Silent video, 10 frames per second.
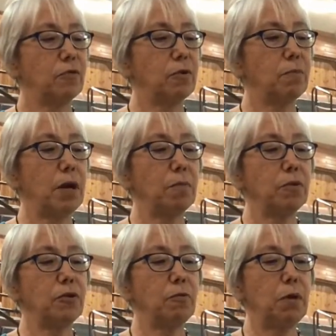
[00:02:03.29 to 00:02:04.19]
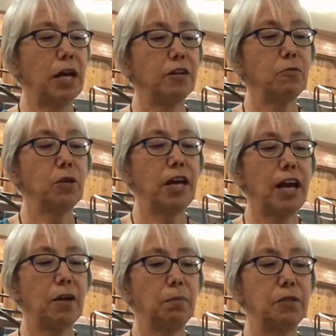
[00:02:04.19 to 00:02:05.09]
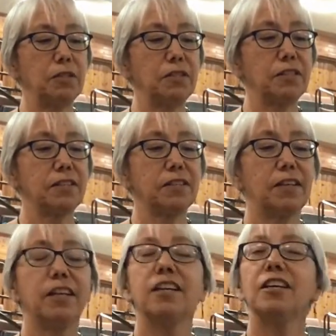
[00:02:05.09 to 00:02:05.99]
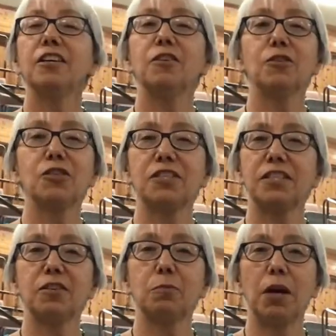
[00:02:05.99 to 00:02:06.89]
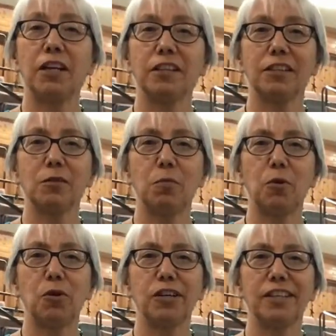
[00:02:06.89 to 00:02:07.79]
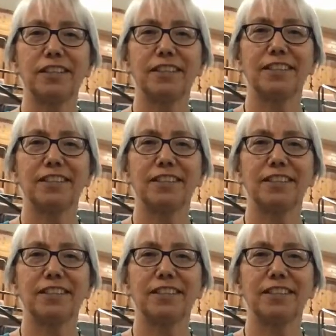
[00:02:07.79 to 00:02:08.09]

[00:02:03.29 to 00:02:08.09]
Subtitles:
Remember, no matter what happens, you're still my little boy.